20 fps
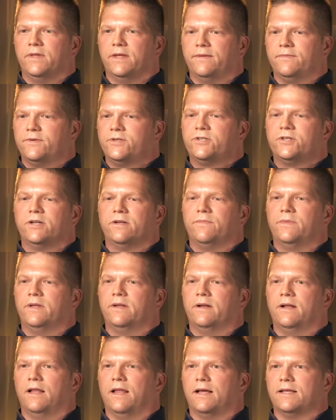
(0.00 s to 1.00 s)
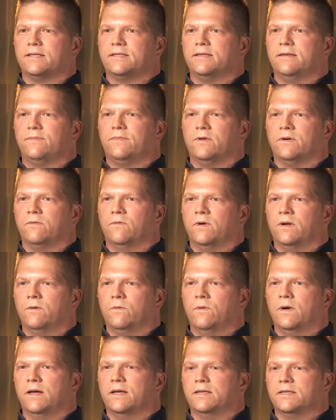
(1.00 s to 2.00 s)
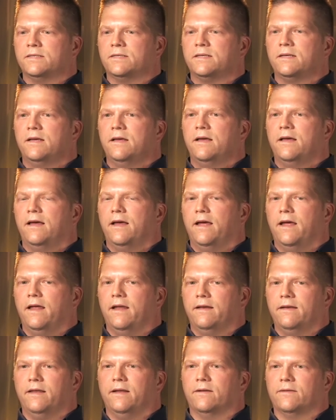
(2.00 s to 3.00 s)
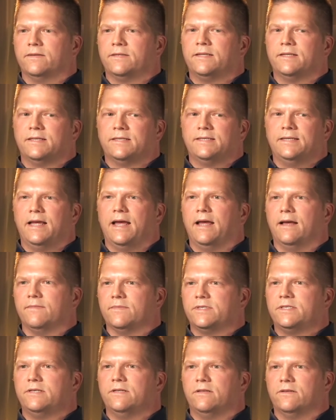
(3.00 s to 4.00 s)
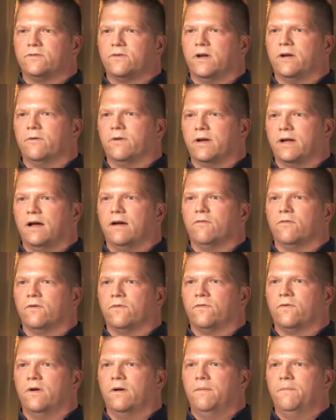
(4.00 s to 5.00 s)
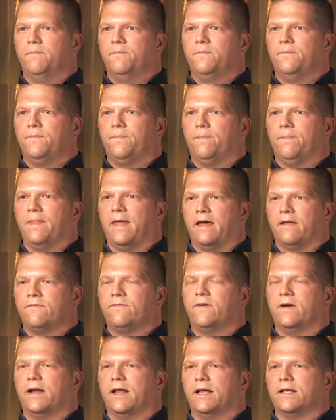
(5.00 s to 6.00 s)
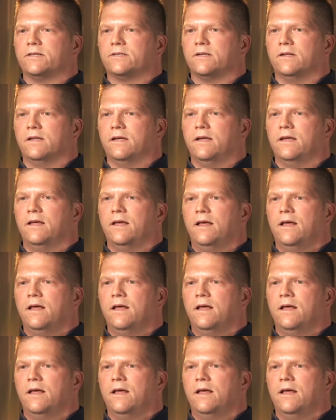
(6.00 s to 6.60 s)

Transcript: that should have been a lot simpler than what it was. And you know, to this day, I'm still trying to recover from that financially.